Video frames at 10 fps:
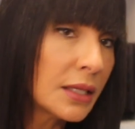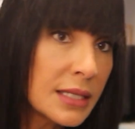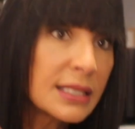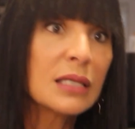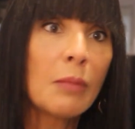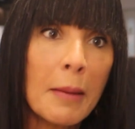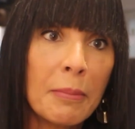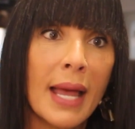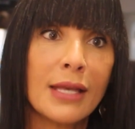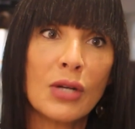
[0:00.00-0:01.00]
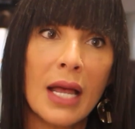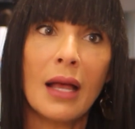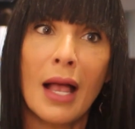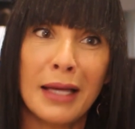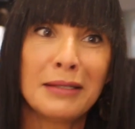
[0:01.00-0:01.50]
This is my prayer,
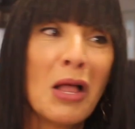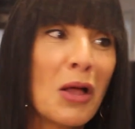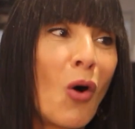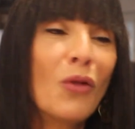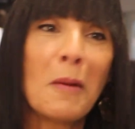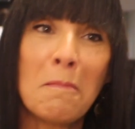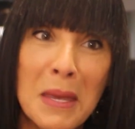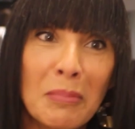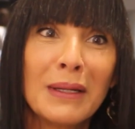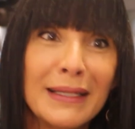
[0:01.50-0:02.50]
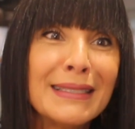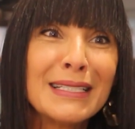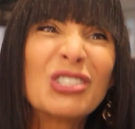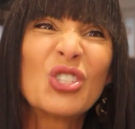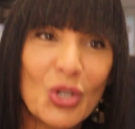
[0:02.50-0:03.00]
and all the people in
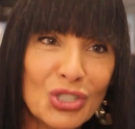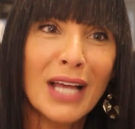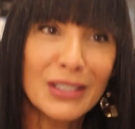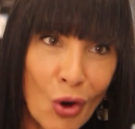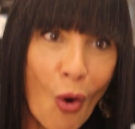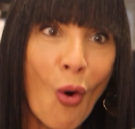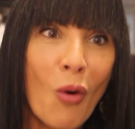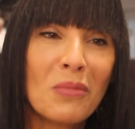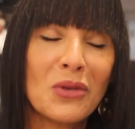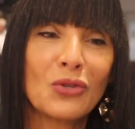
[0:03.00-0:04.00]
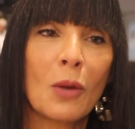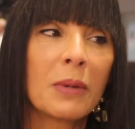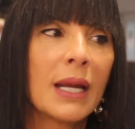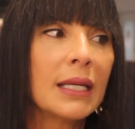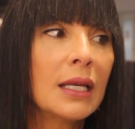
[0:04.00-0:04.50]
this church at home,
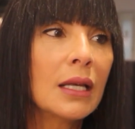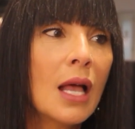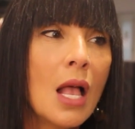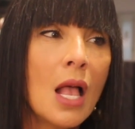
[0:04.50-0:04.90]
praying.